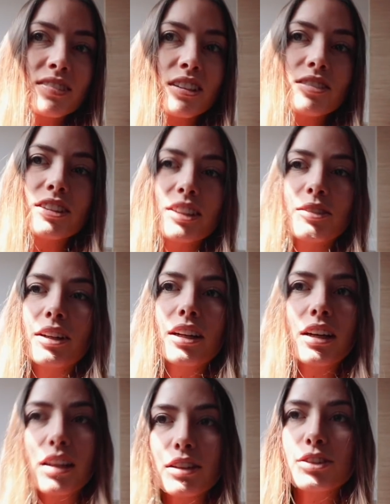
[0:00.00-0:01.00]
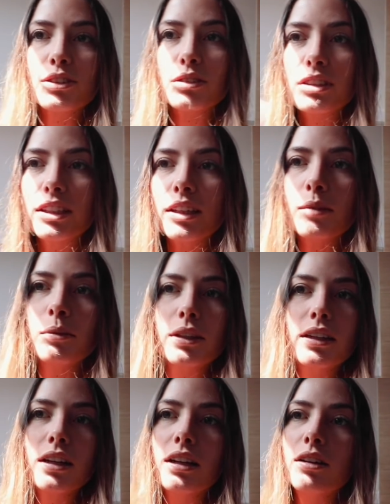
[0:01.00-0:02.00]
I really want to cut it short again, but
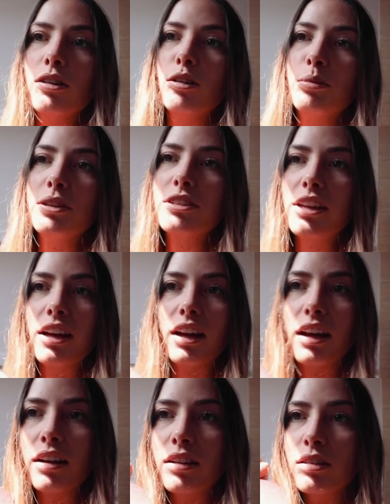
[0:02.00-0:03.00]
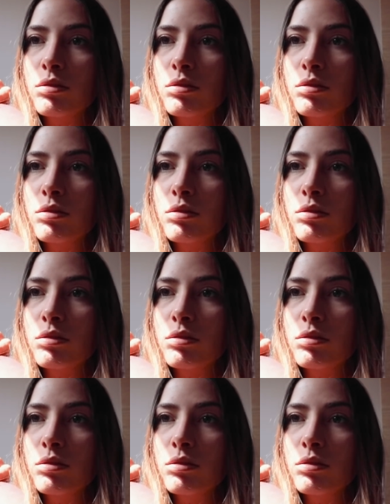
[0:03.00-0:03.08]
then I know I'll be sad.